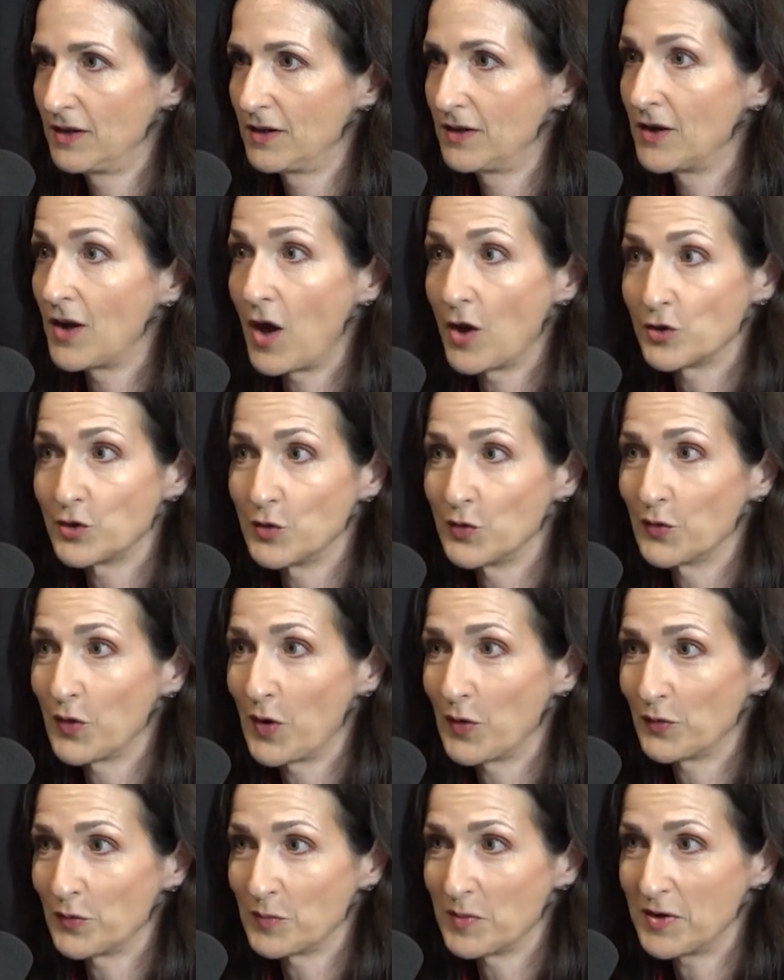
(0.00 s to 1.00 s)
not too far
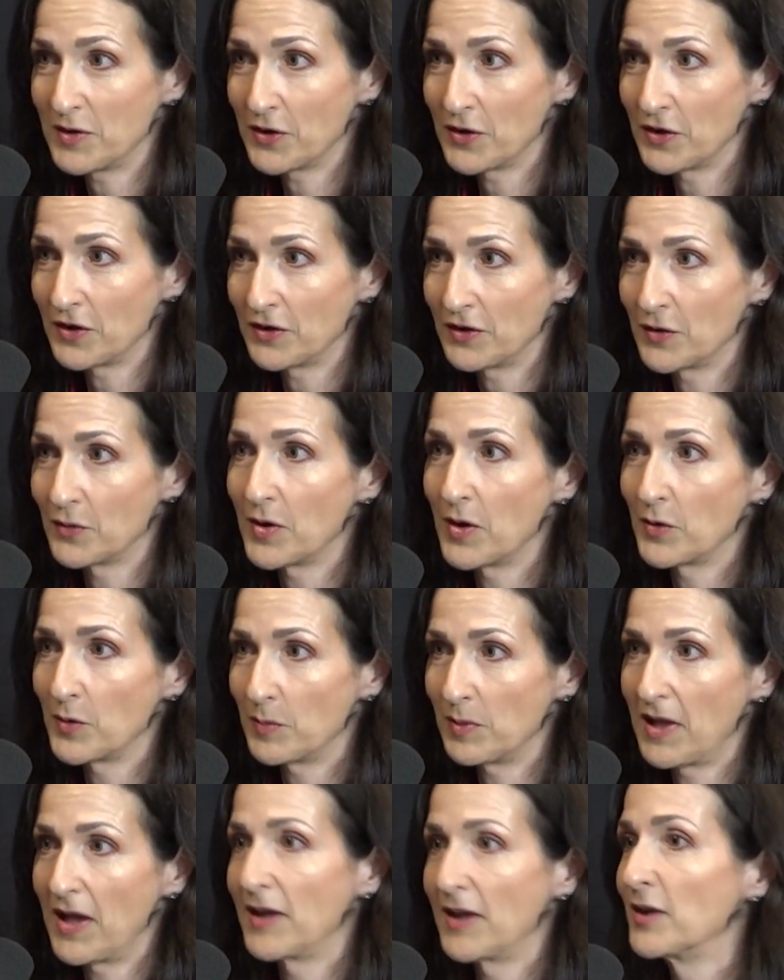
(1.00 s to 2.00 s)
from here around a
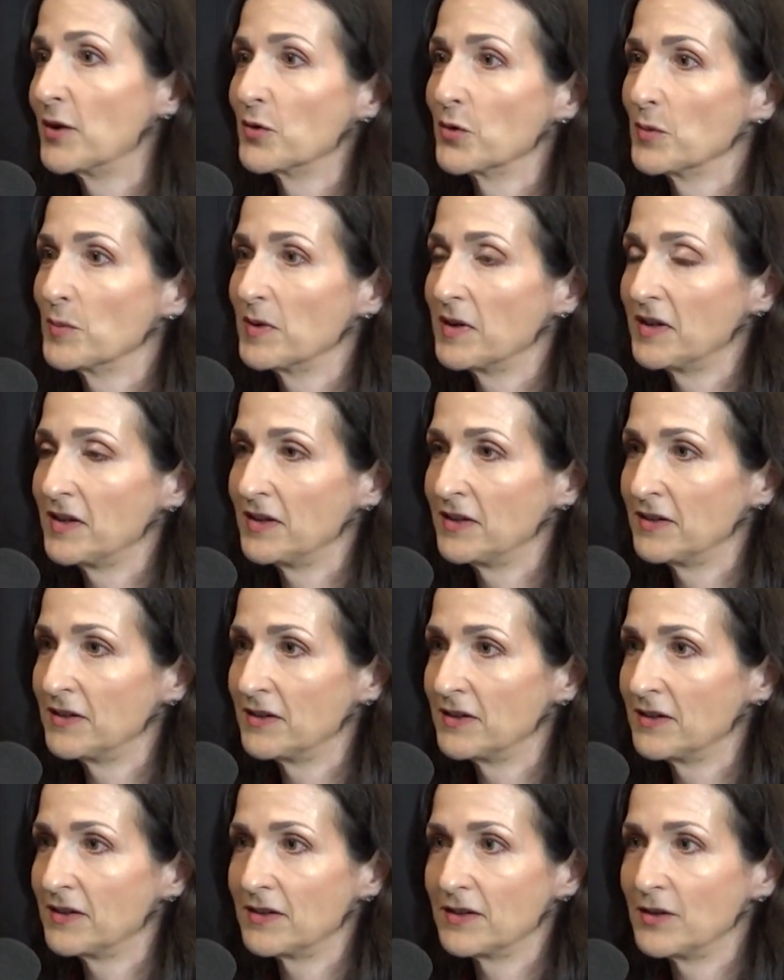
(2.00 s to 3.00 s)
planet orbiting
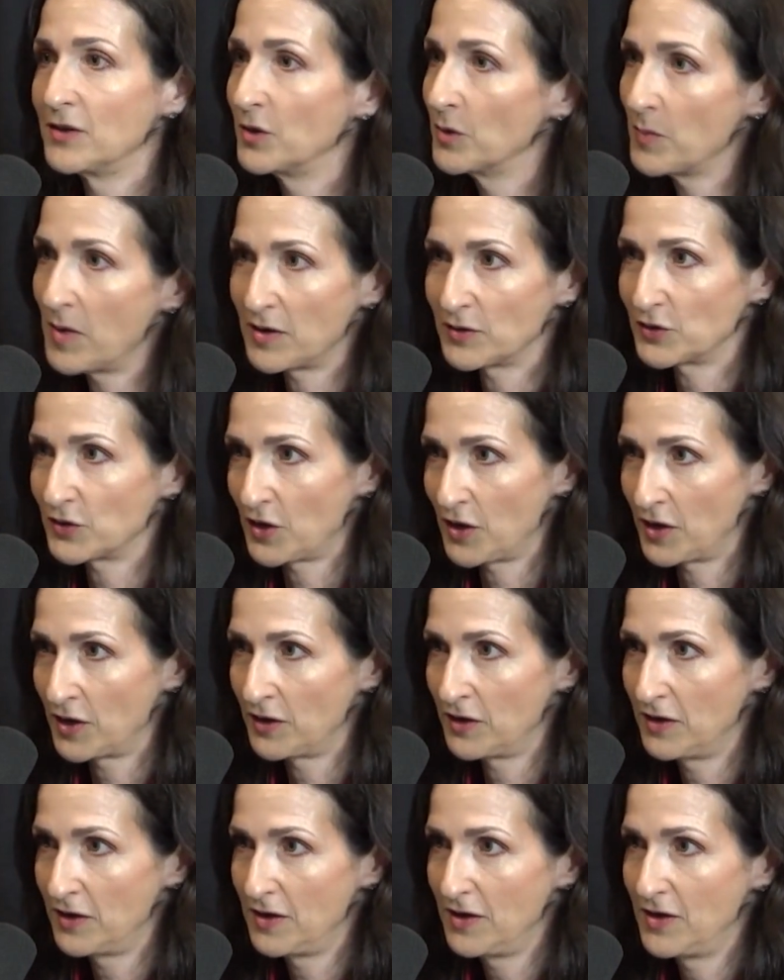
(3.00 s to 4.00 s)
a nearby star
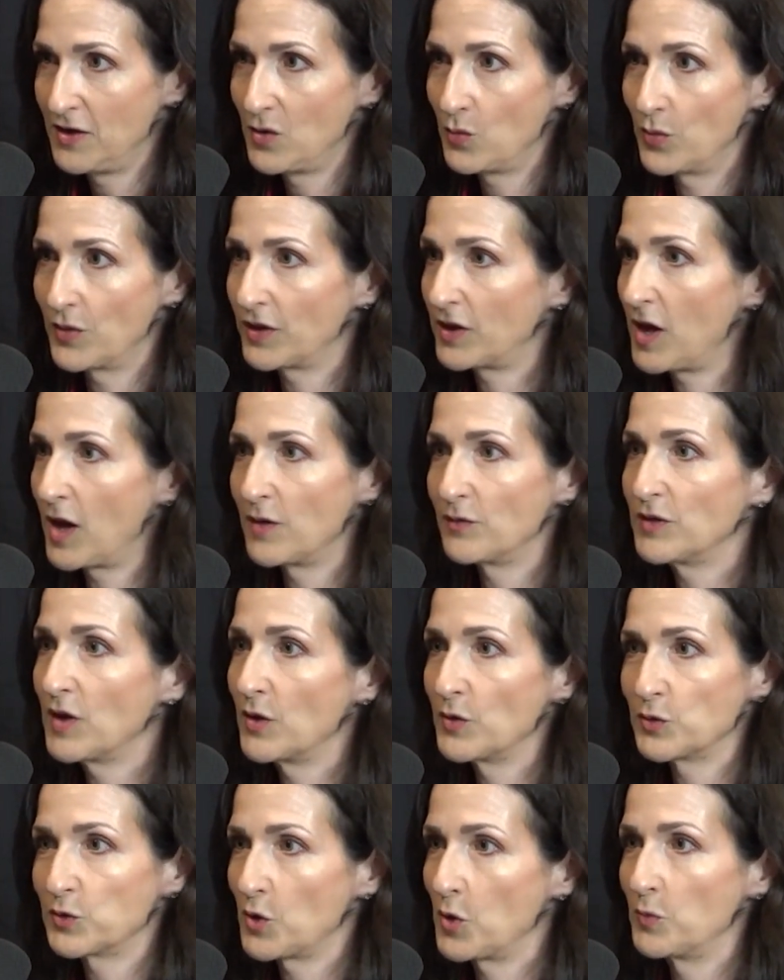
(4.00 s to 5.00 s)
with the kind of
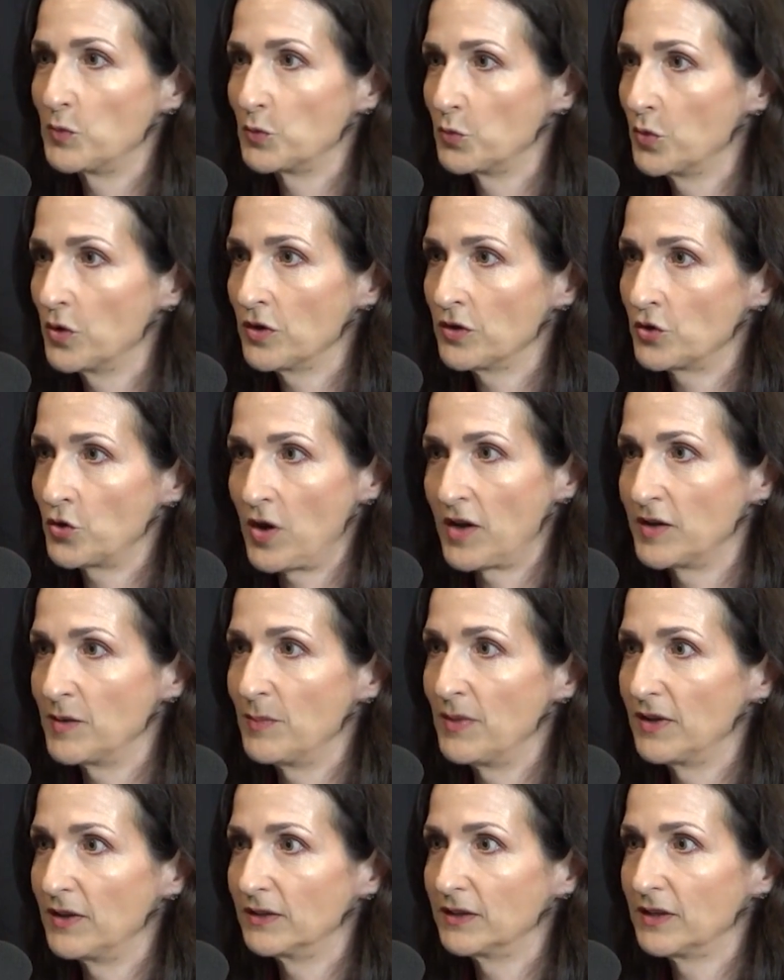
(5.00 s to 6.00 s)
telescopes we're trying to
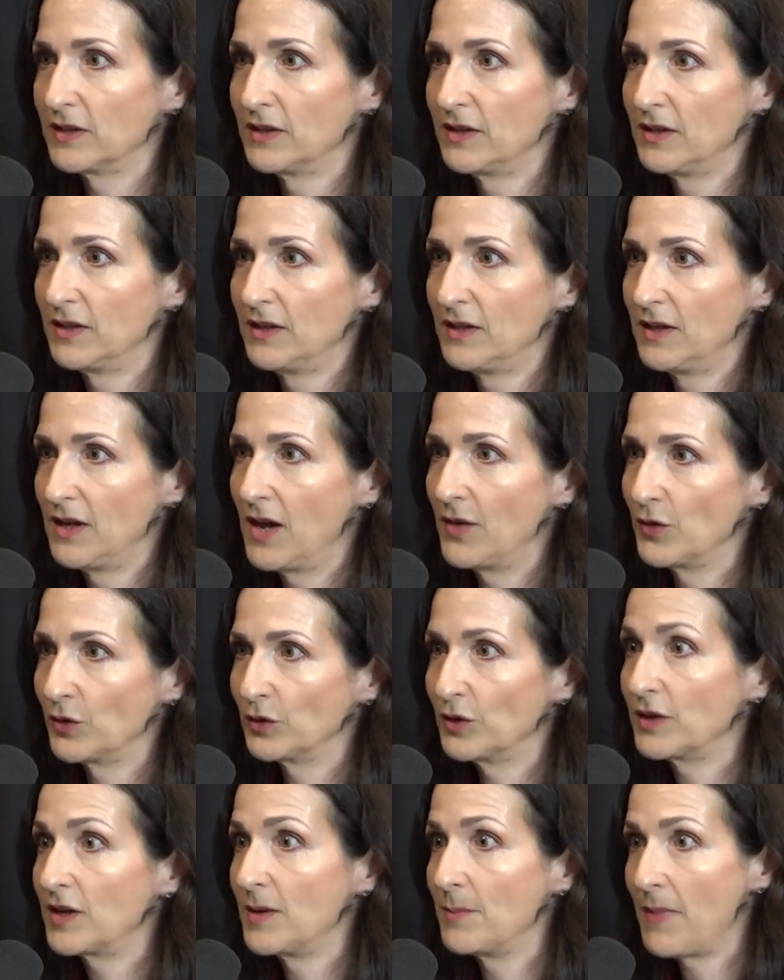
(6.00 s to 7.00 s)
build. And they're
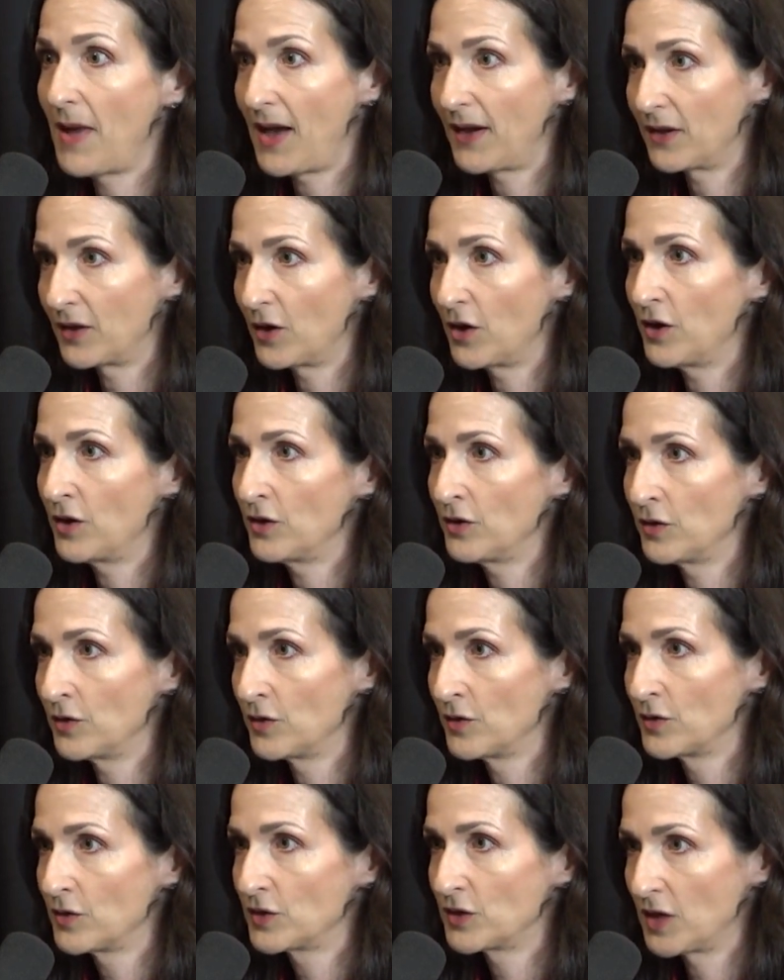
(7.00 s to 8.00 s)
looking back at our
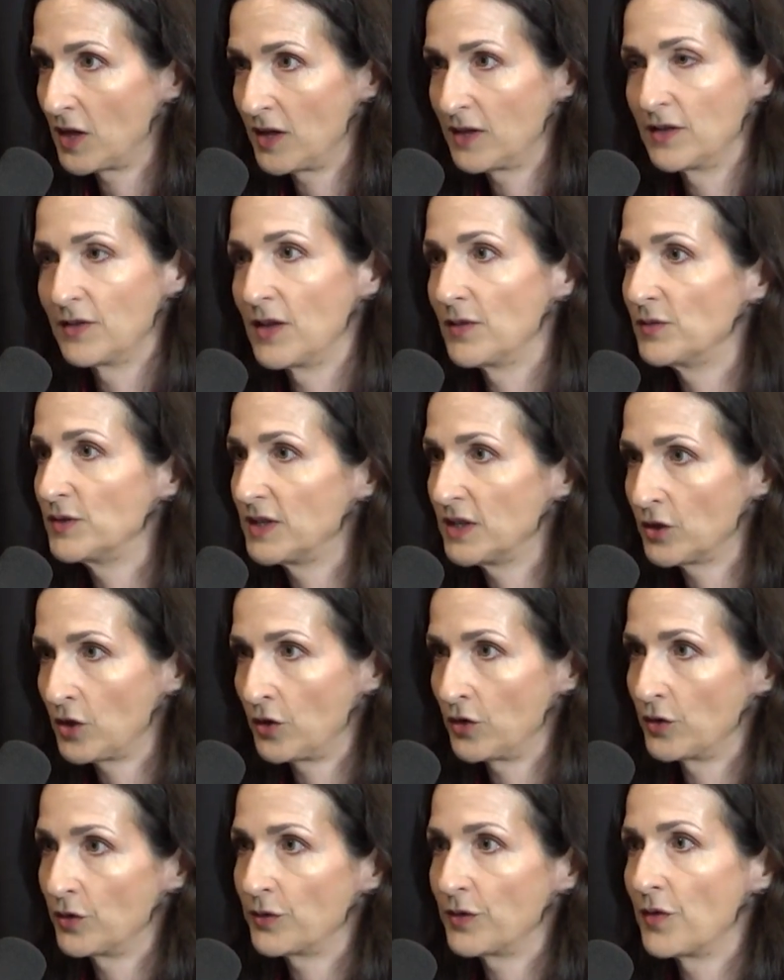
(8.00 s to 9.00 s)
sun, and they've seen our
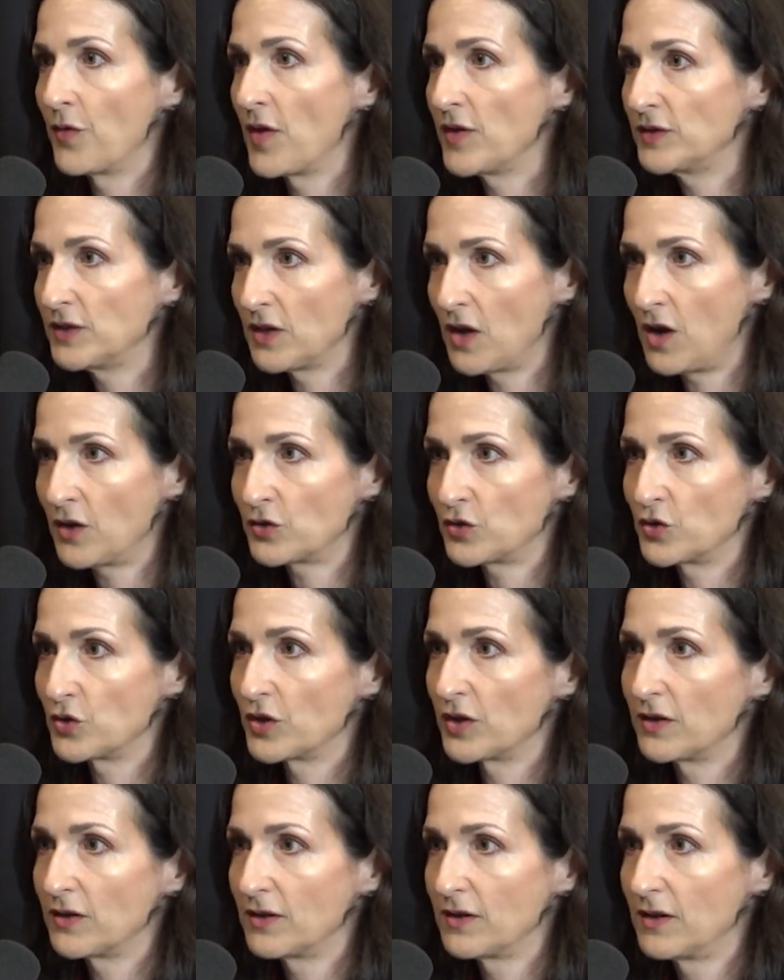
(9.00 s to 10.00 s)
Earth, and they see
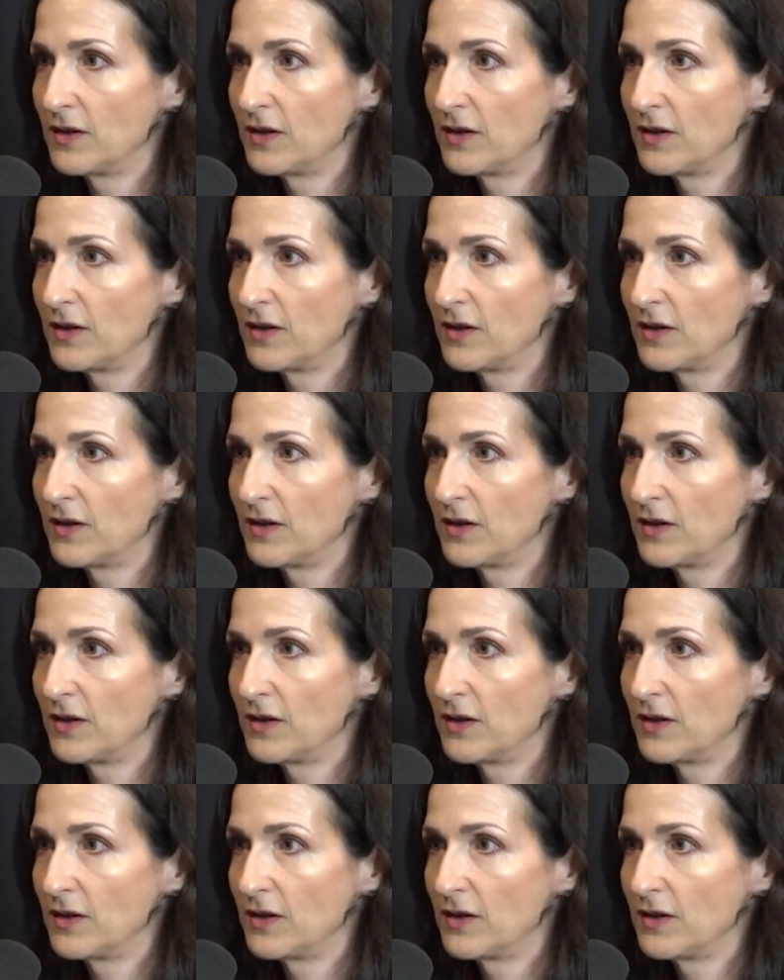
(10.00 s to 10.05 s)
oxygen.